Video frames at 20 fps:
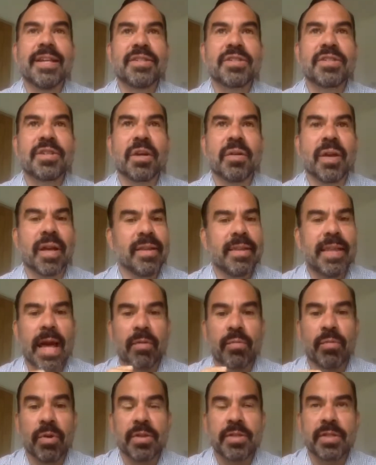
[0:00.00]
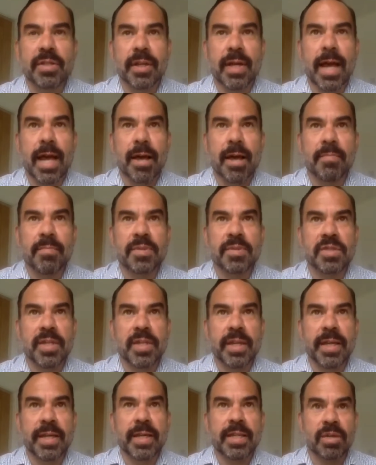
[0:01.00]
So that was
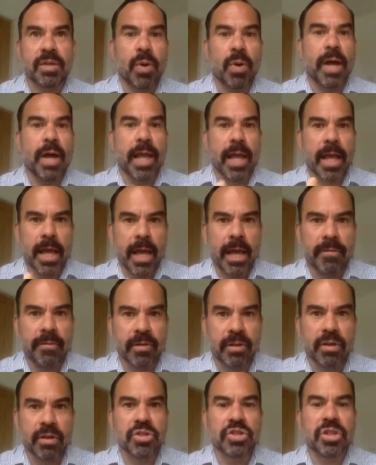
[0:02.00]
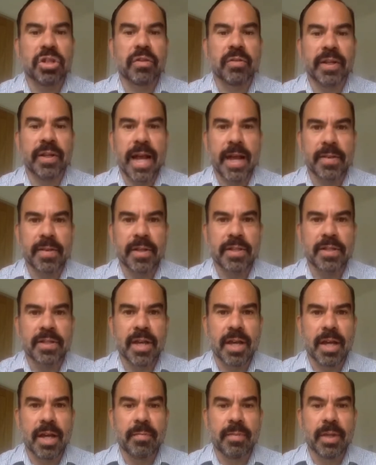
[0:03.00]
seen as quite evolutionary at the
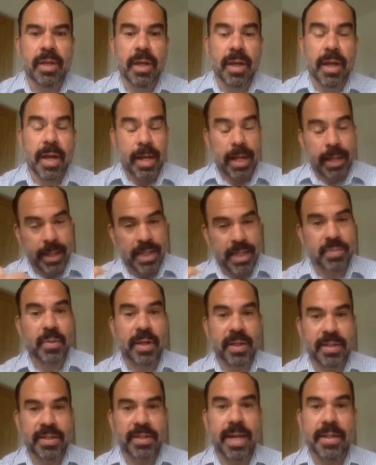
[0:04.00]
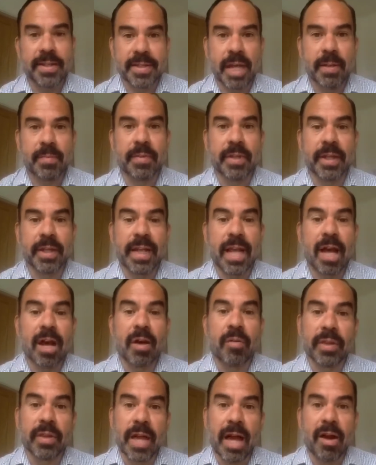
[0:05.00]
time. And I guess we could say the same thing
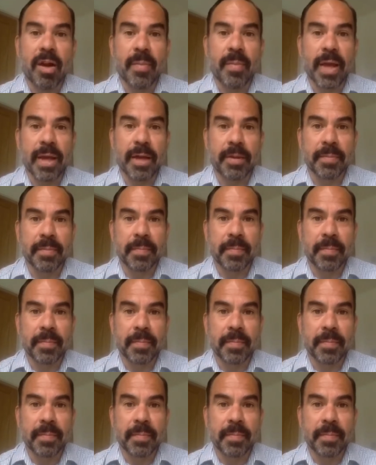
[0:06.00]
now with RMA.